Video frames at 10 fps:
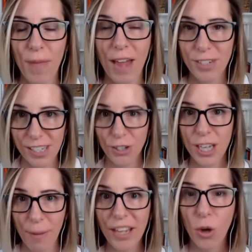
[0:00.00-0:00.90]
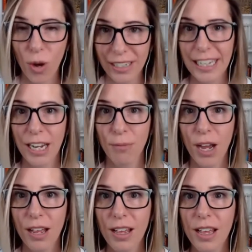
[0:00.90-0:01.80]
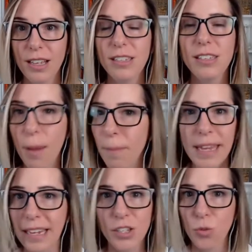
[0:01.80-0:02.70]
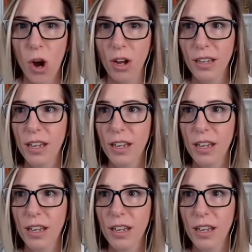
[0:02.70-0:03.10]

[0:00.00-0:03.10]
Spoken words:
every single time I go on camera, something is wrong.